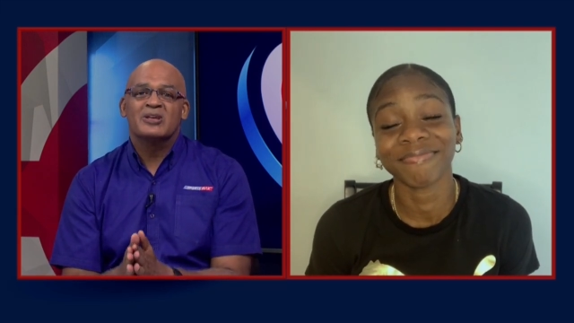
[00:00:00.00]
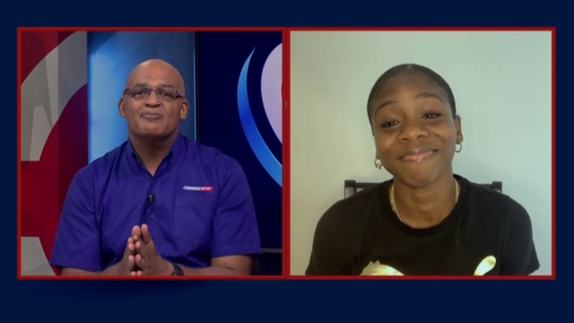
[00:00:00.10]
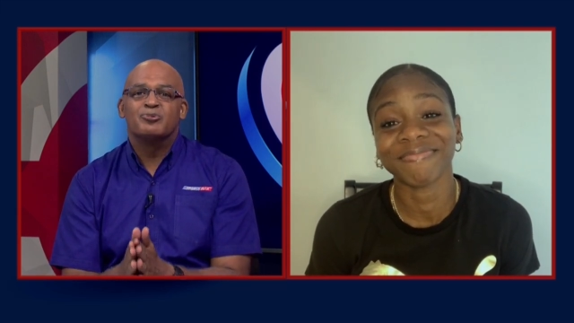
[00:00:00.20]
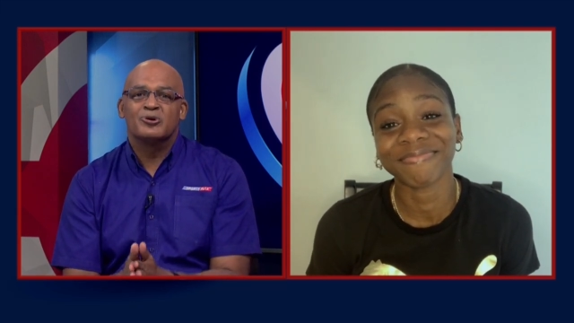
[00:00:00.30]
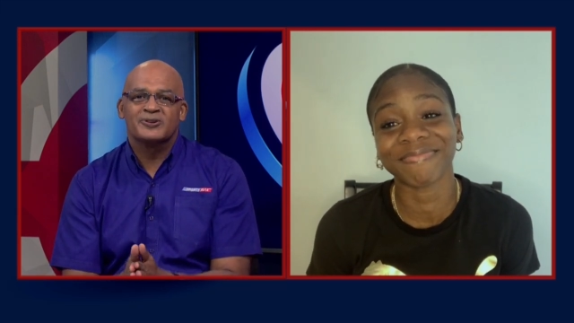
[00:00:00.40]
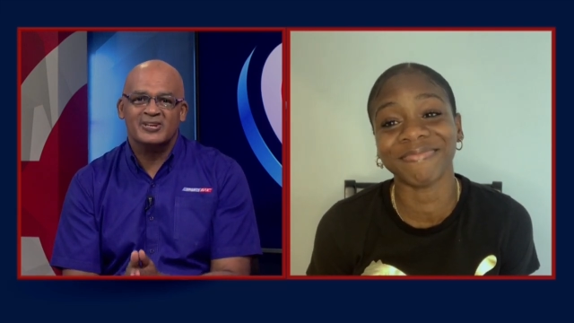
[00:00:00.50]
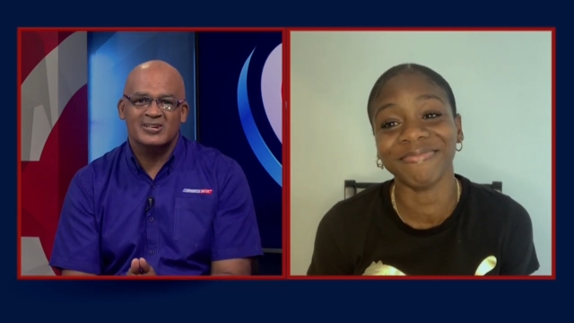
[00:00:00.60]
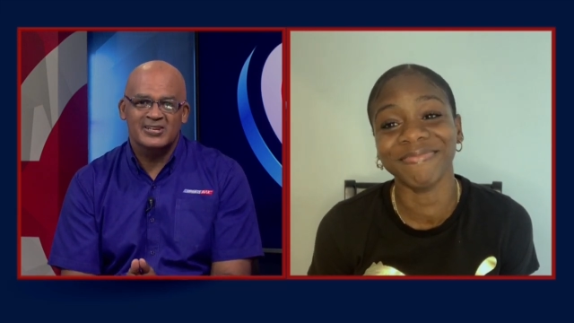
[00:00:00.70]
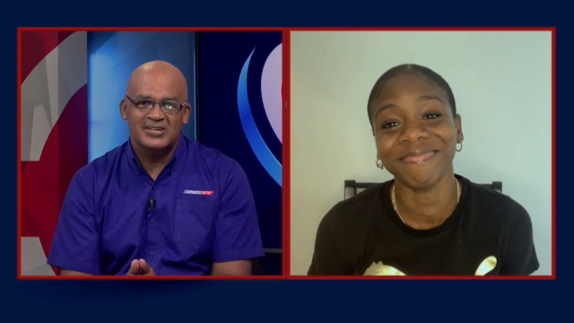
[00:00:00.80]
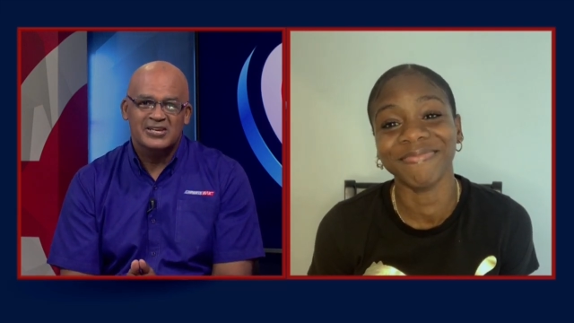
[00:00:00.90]

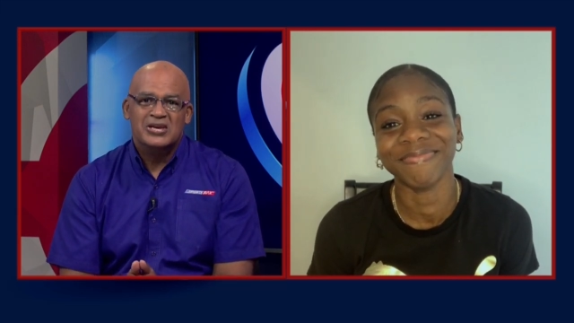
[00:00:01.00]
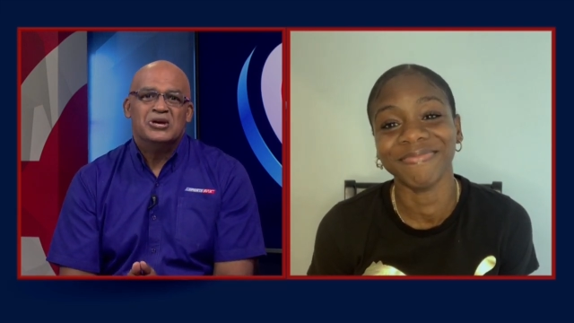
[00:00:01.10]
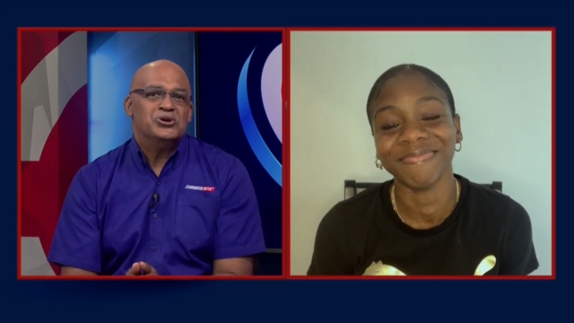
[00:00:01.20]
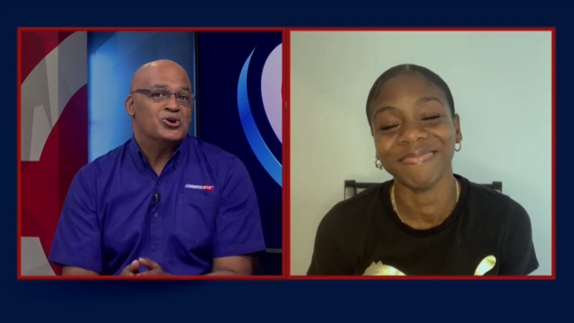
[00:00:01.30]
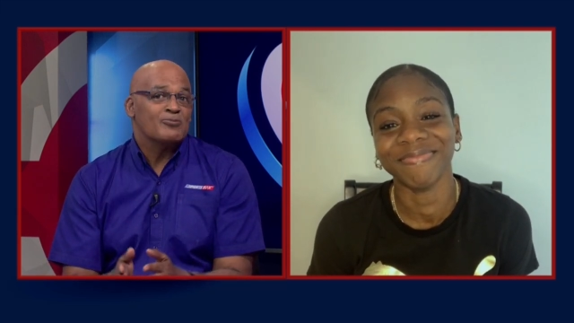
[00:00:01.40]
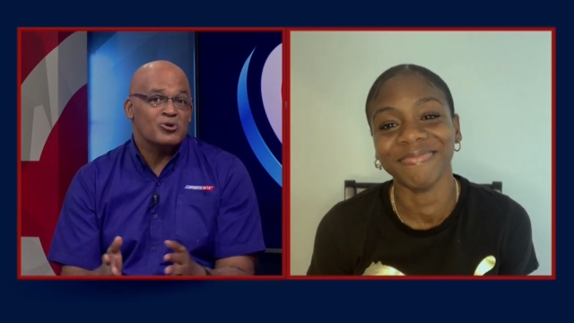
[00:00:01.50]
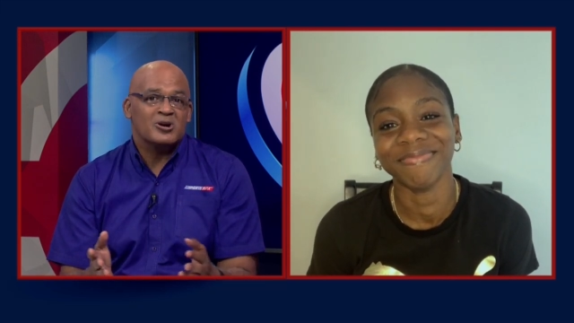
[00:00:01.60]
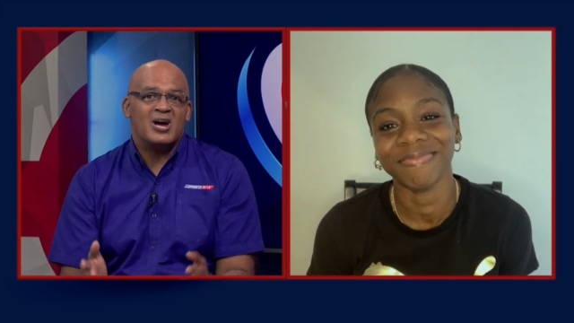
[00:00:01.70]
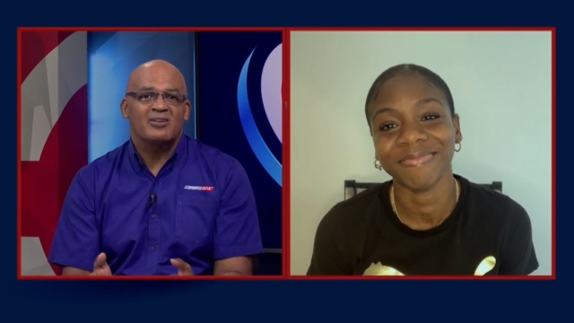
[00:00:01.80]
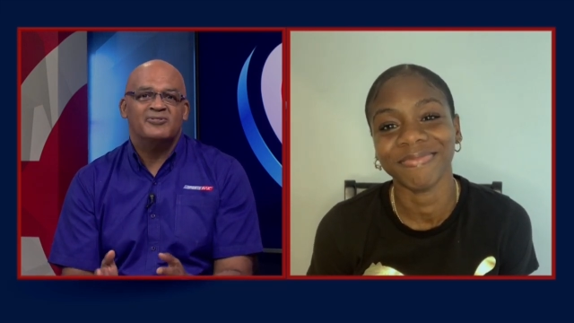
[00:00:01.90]
Speaker 1: importantly, you're more
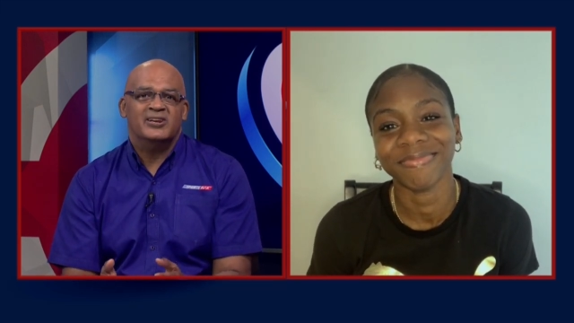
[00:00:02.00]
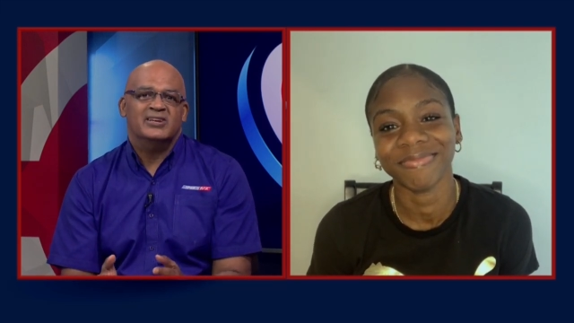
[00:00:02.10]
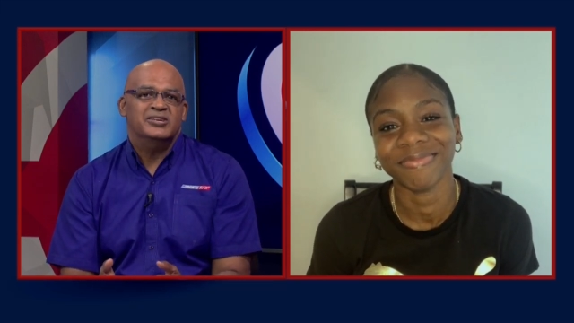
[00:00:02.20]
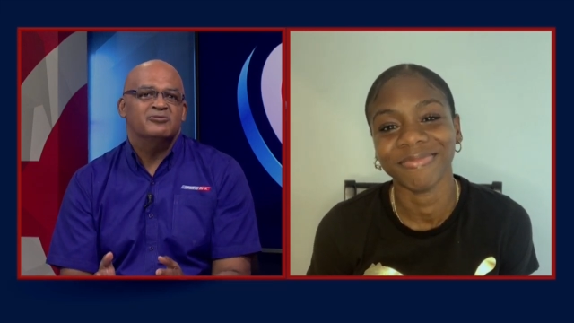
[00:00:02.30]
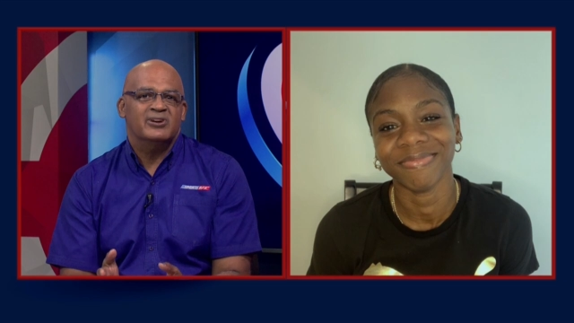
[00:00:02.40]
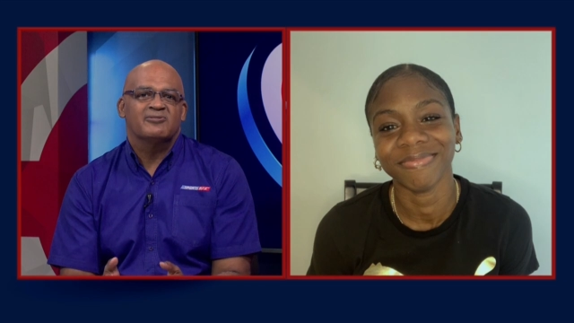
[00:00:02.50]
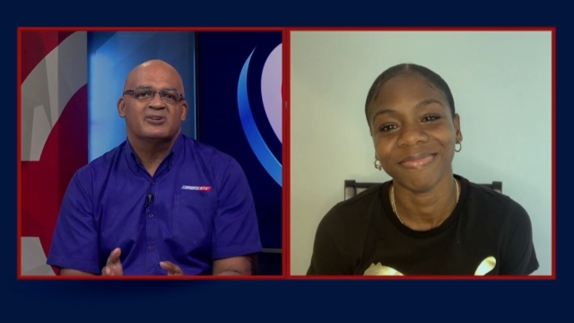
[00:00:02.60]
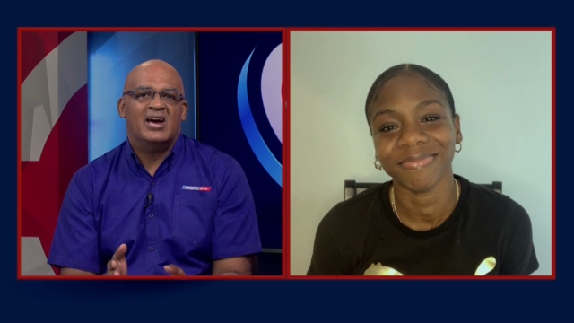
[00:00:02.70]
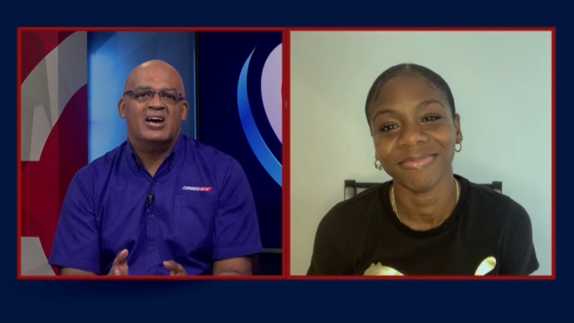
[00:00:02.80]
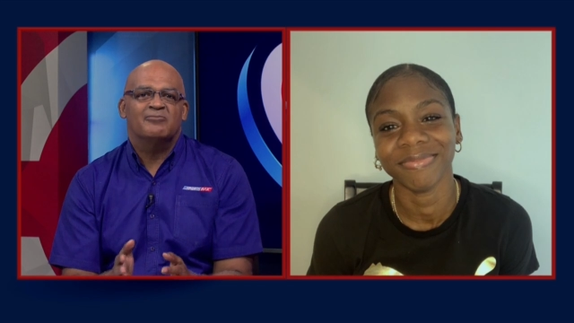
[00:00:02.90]
confident than you ever
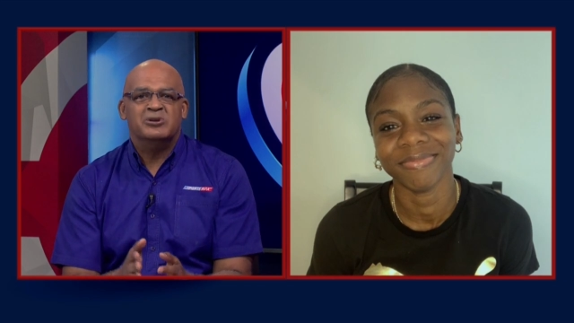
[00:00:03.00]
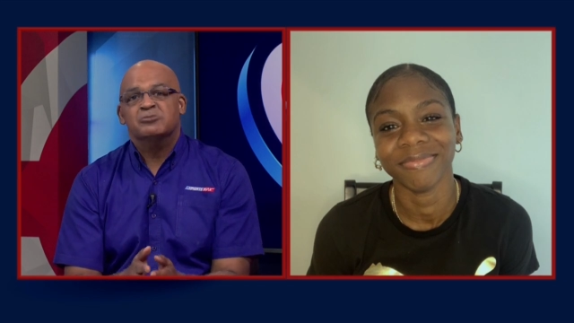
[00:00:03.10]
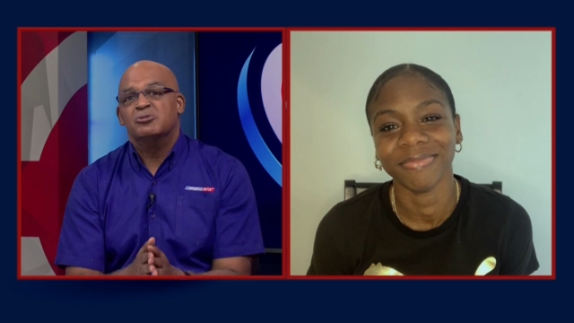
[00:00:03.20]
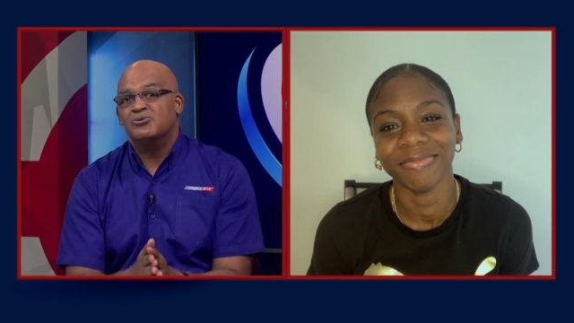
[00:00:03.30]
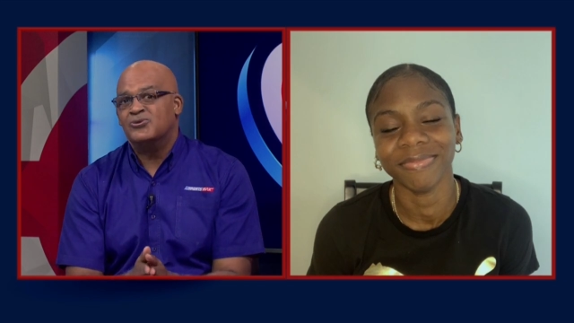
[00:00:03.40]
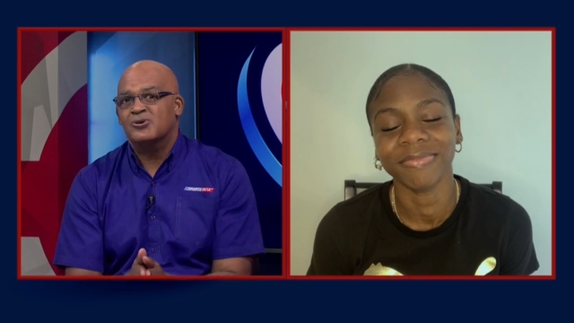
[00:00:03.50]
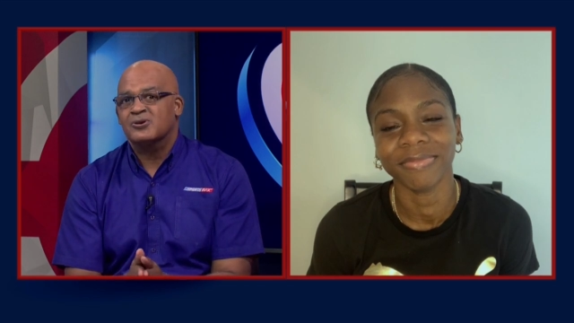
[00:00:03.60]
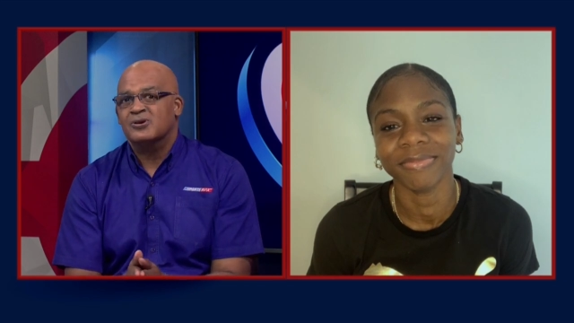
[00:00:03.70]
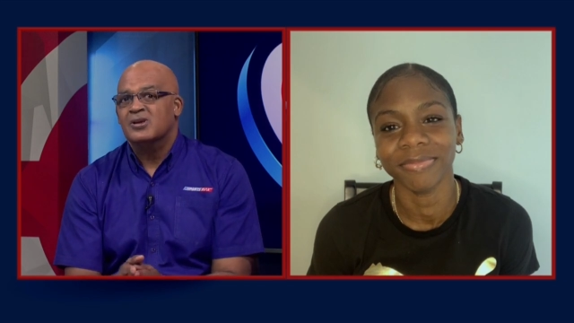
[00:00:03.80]
have been before.